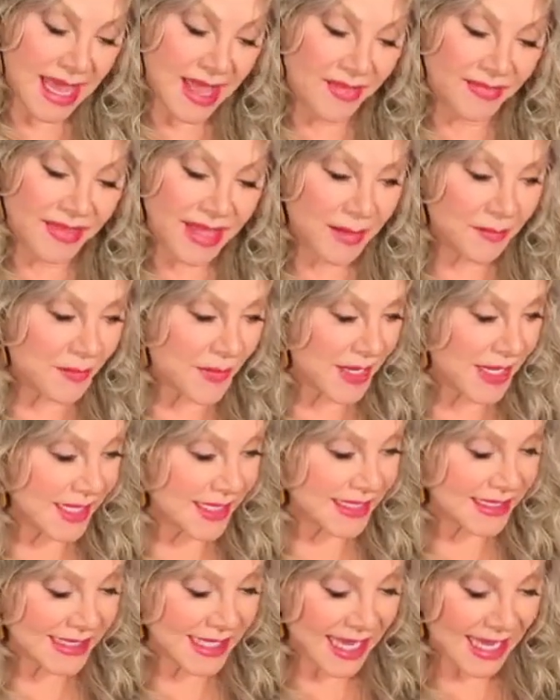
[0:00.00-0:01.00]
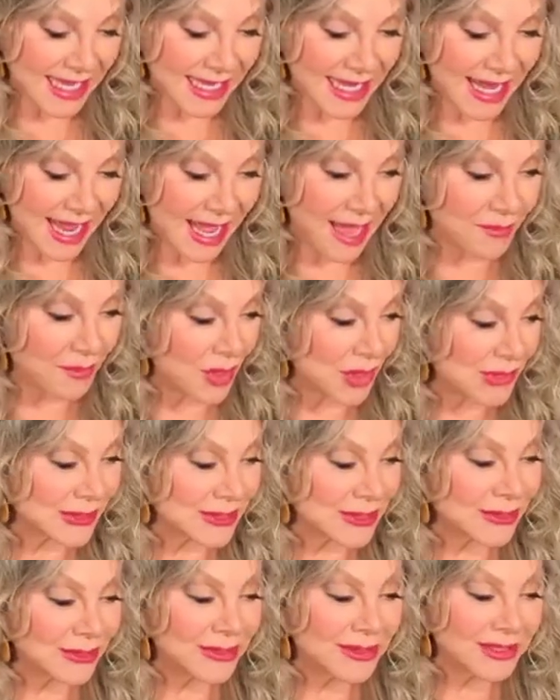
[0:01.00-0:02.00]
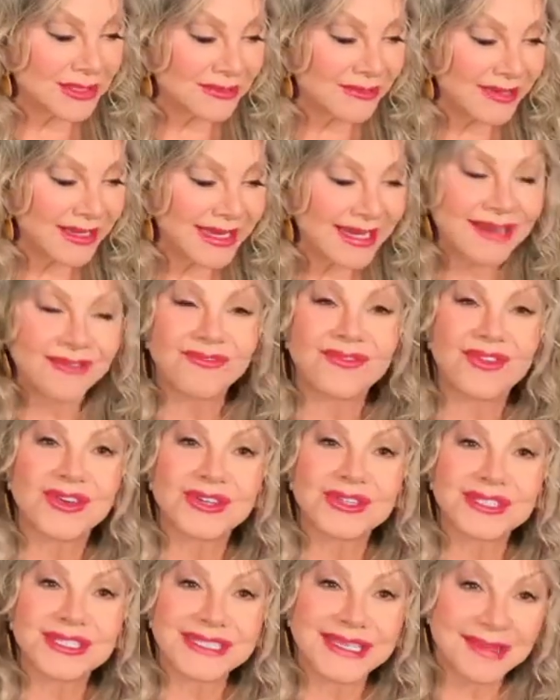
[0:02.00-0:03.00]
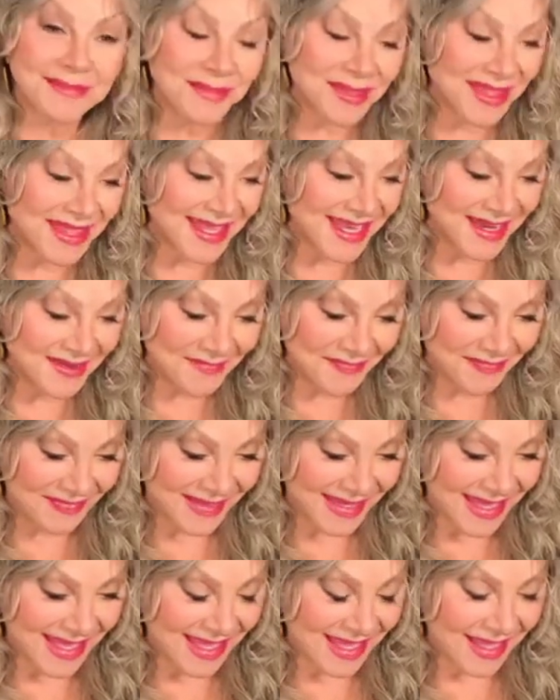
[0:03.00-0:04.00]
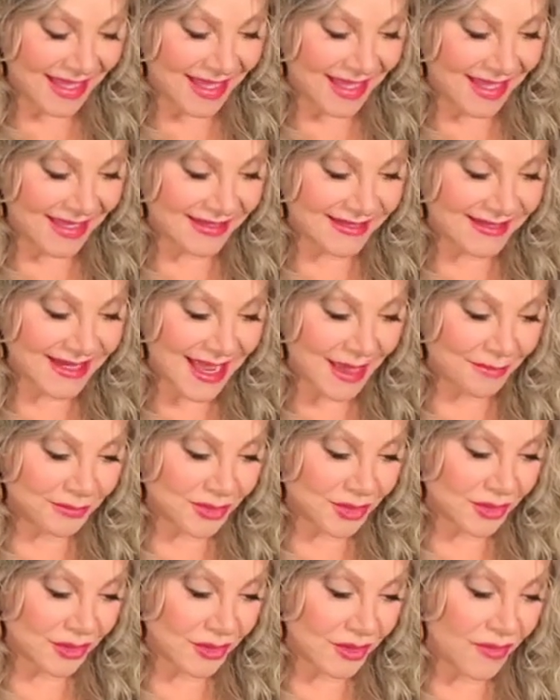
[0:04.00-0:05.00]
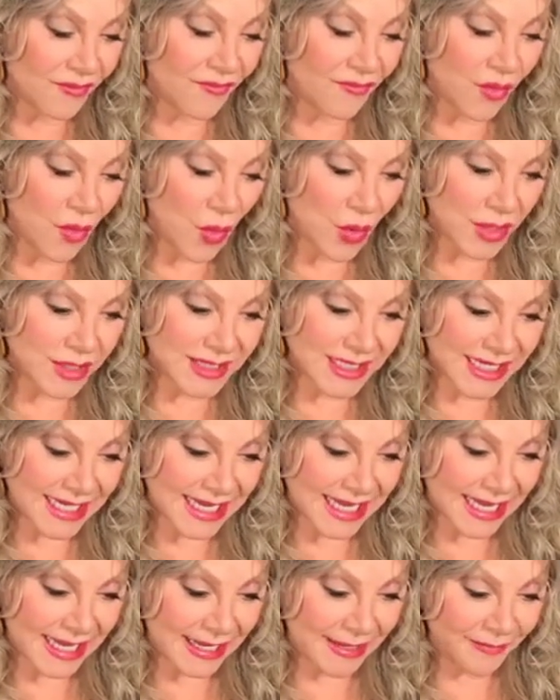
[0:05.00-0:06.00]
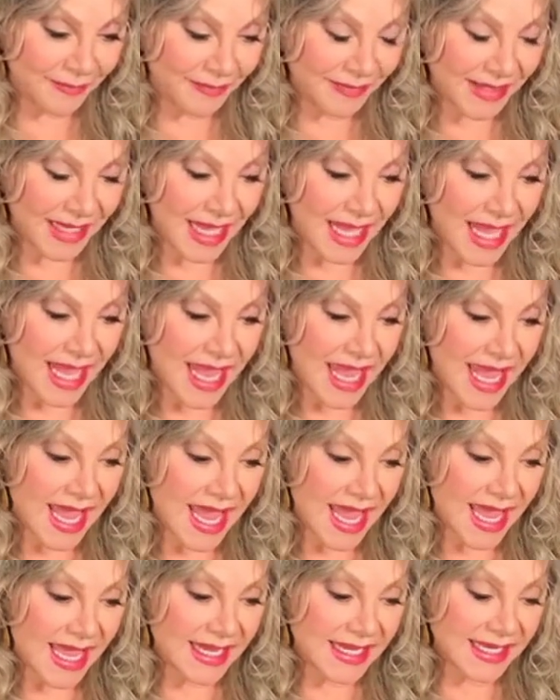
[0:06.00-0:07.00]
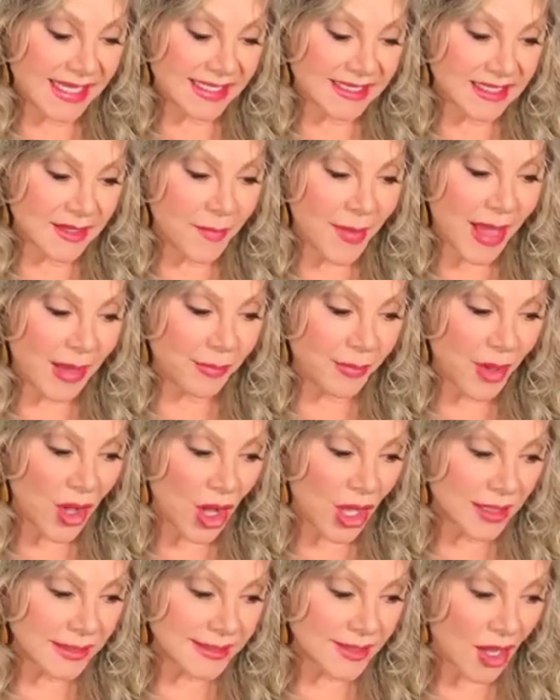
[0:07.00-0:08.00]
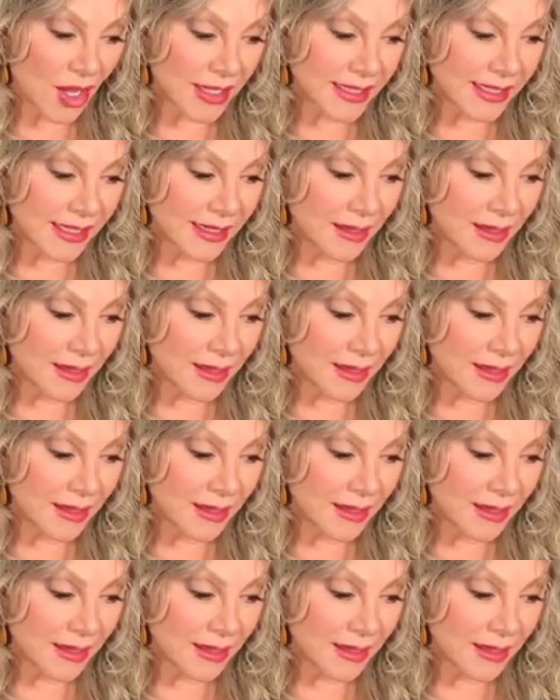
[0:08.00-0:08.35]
That being said, I'm also going to read in 1 Timothy chapter 4 today. And it's about Paul talking